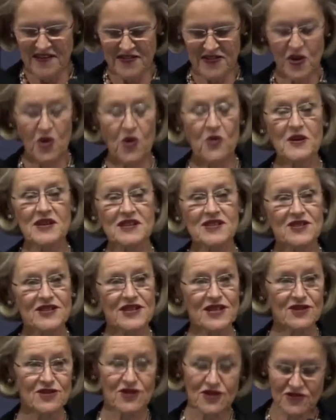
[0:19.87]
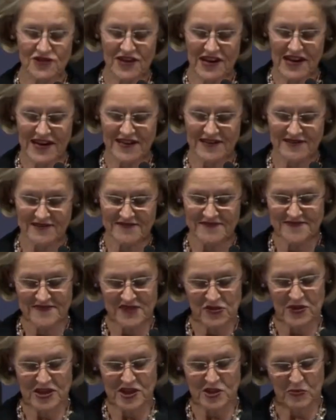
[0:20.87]
Though his teacher tried
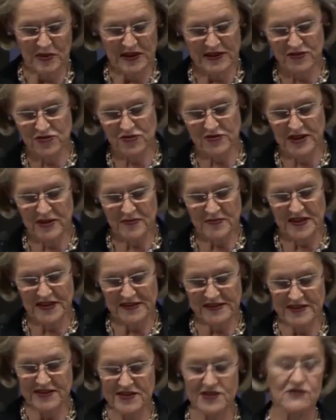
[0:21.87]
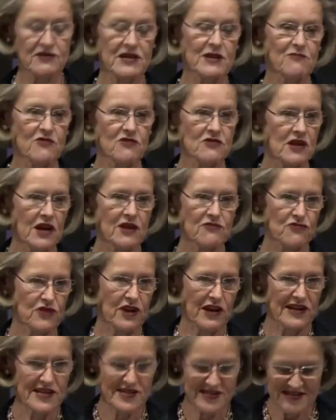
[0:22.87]
to explain to him that his dream was
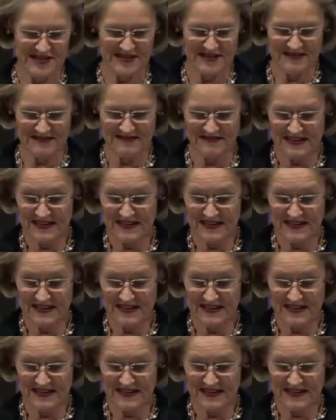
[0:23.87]
unrealistic,